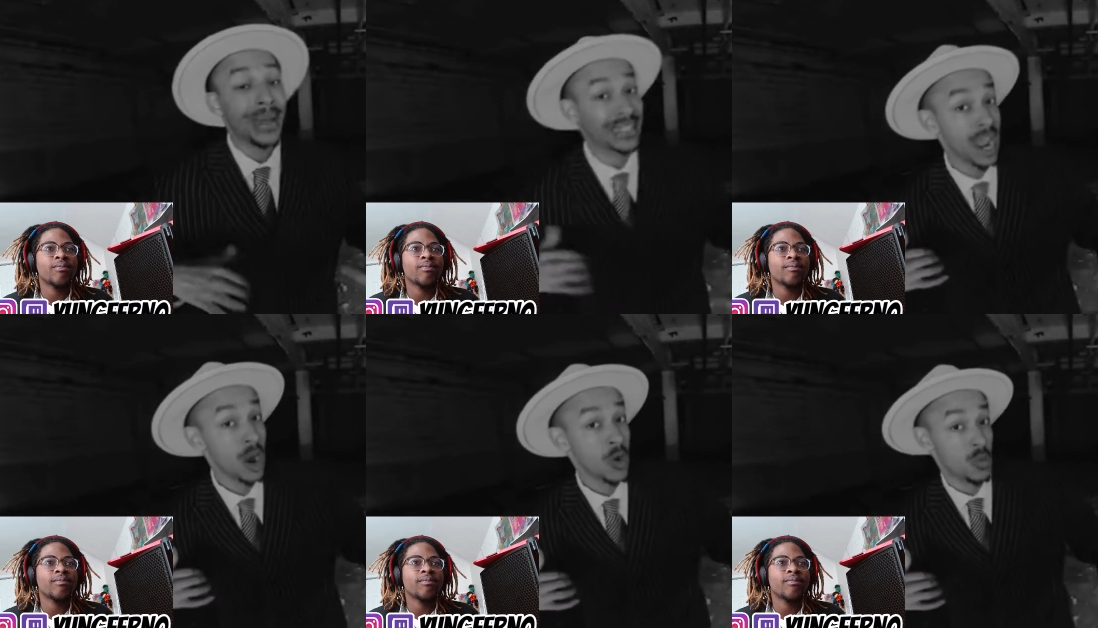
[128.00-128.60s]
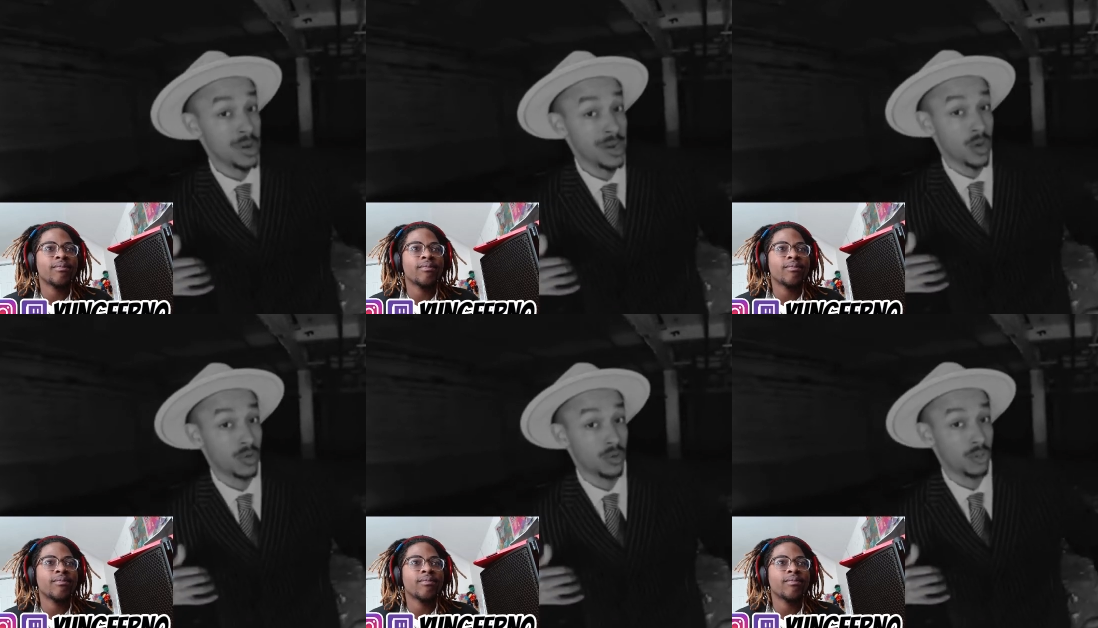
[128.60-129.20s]
Speaker 1: tire went out.
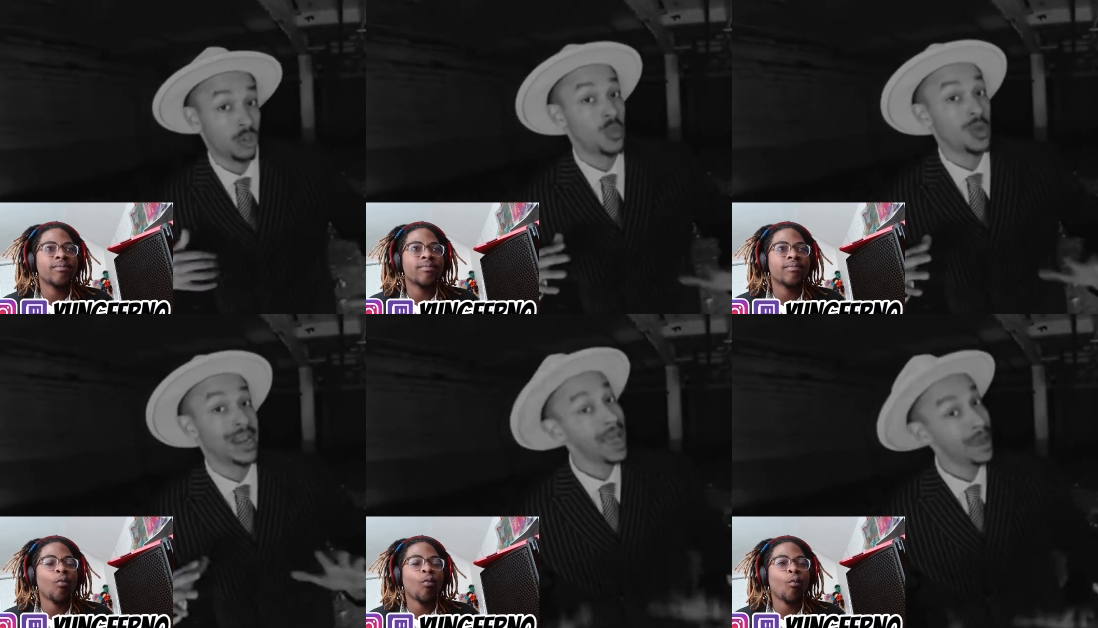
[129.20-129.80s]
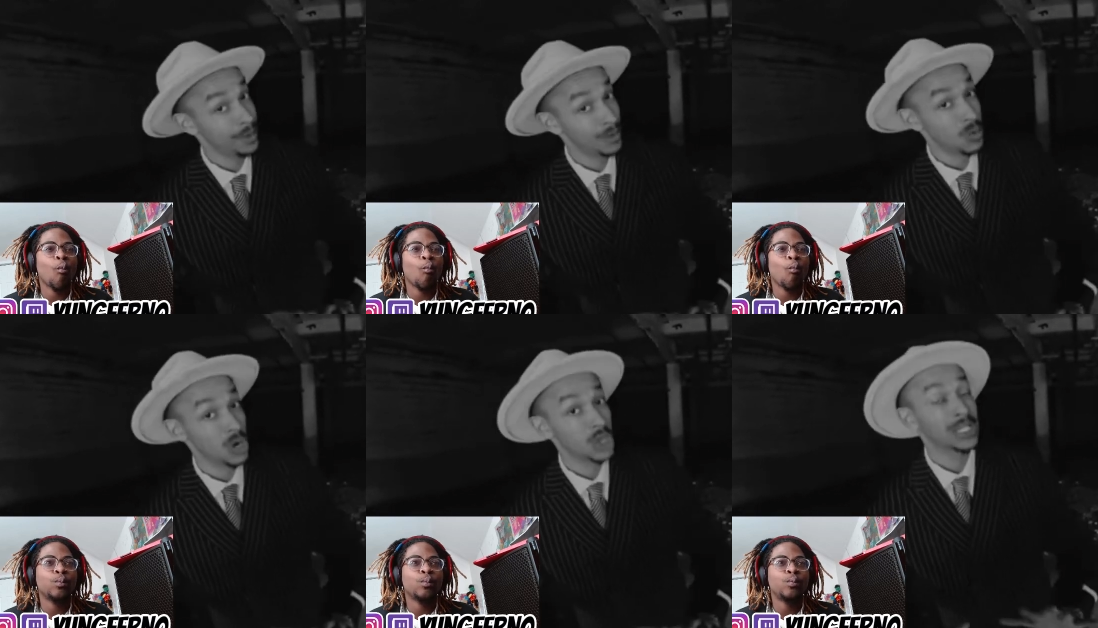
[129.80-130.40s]
So what happened
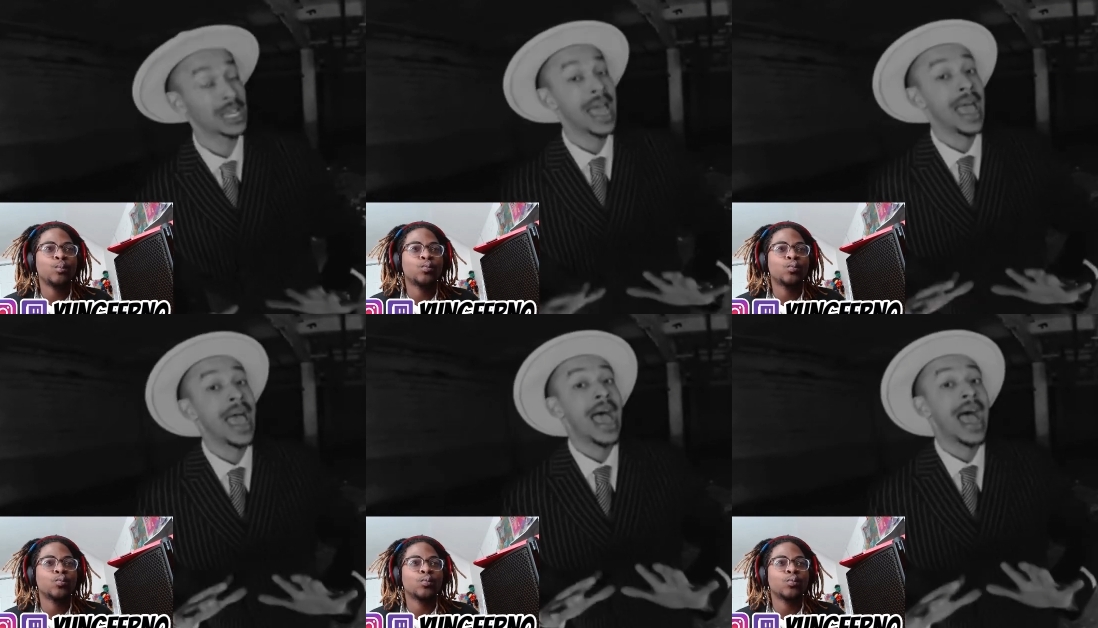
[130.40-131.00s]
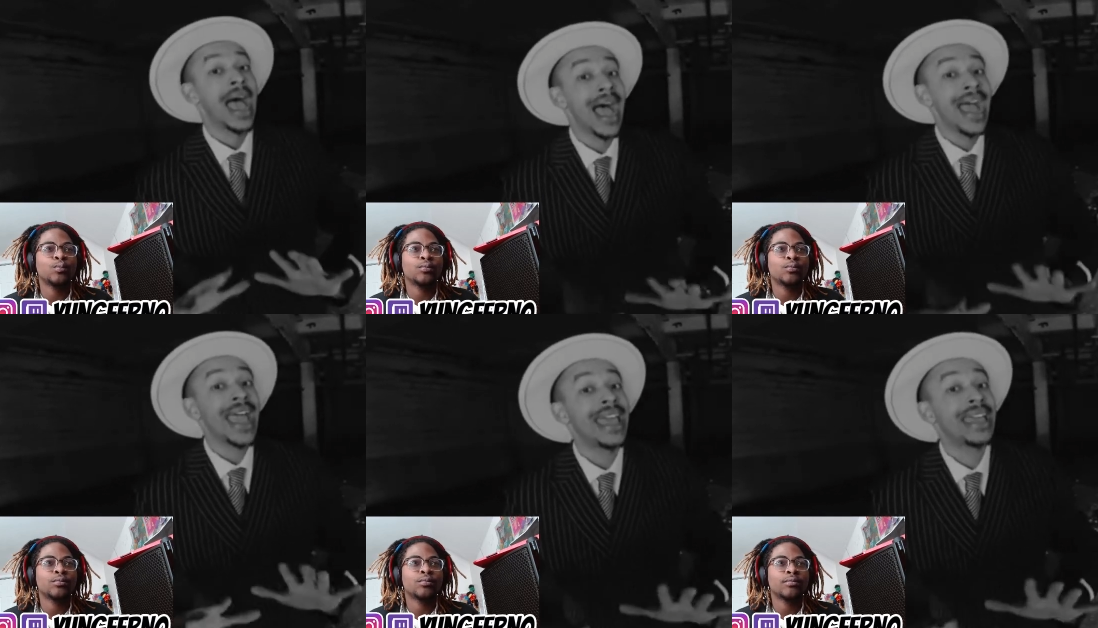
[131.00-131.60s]
was I
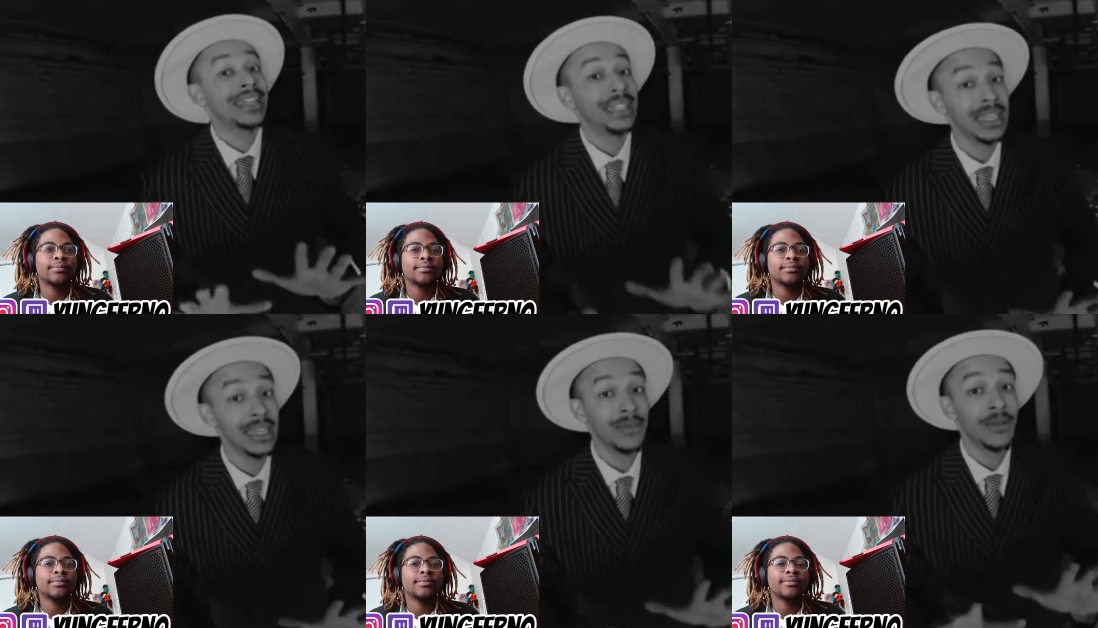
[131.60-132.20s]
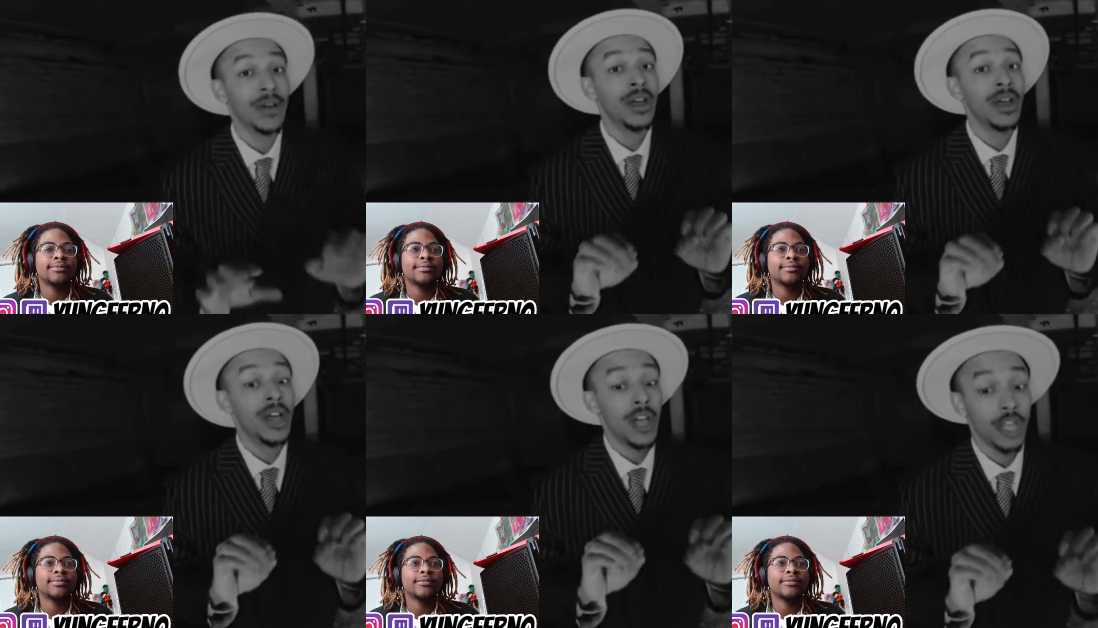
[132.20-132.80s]
had to leave
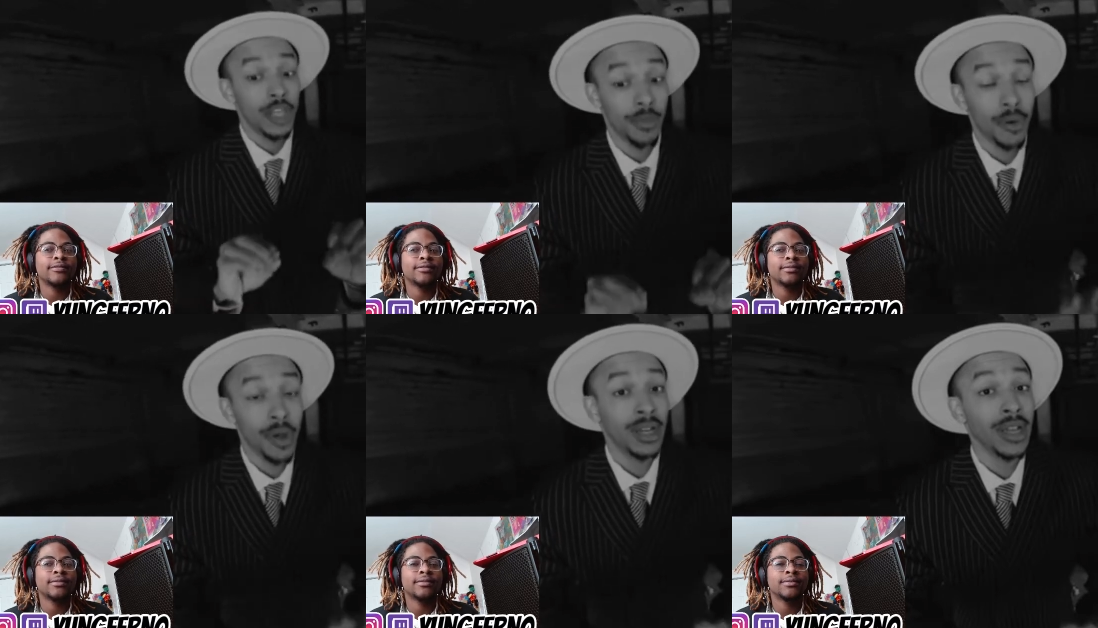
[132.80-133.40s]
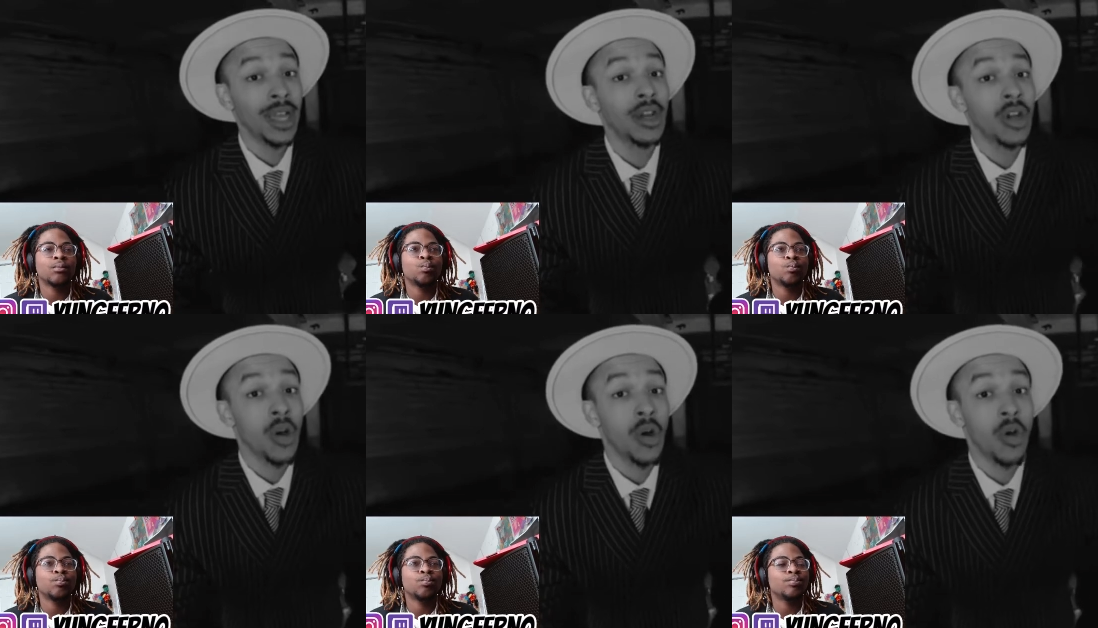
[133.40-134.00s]
the product in the
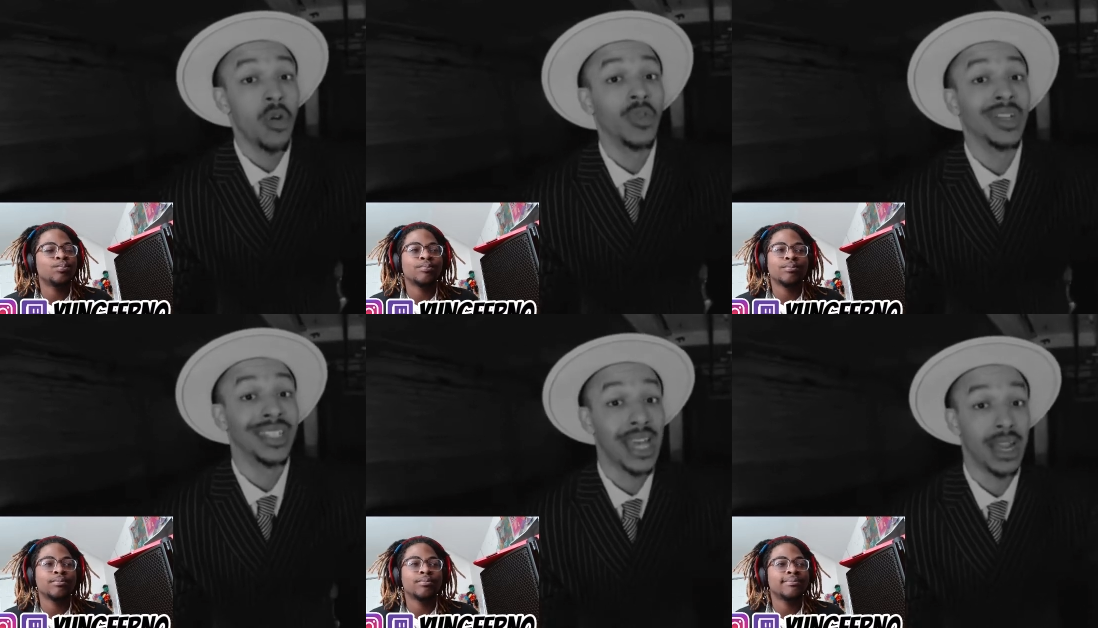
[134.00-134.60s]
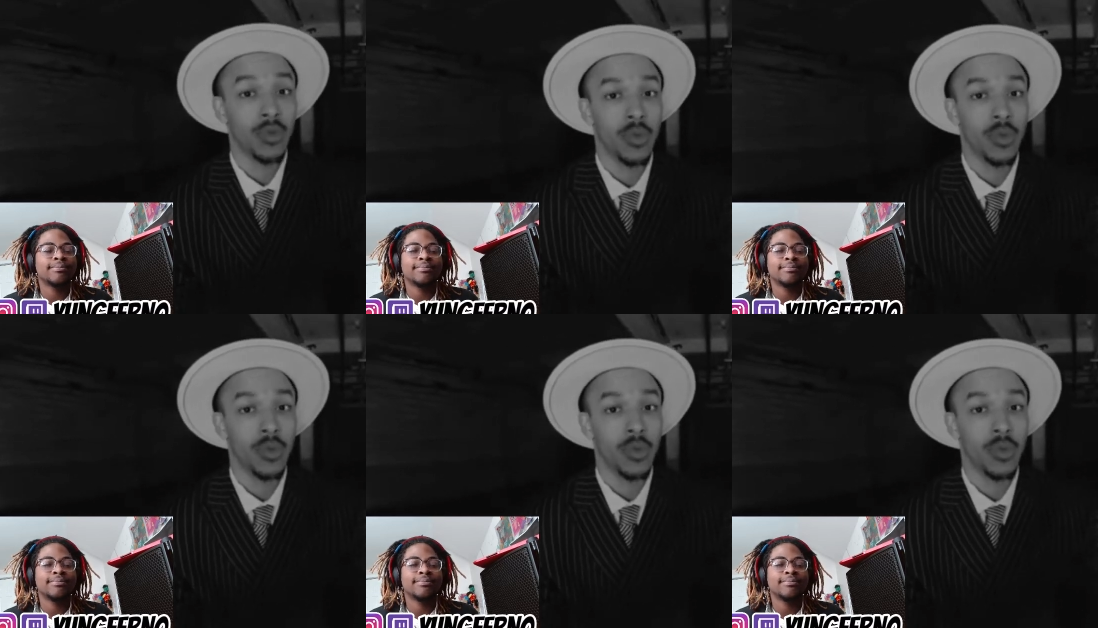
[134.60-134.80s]
car on the side of the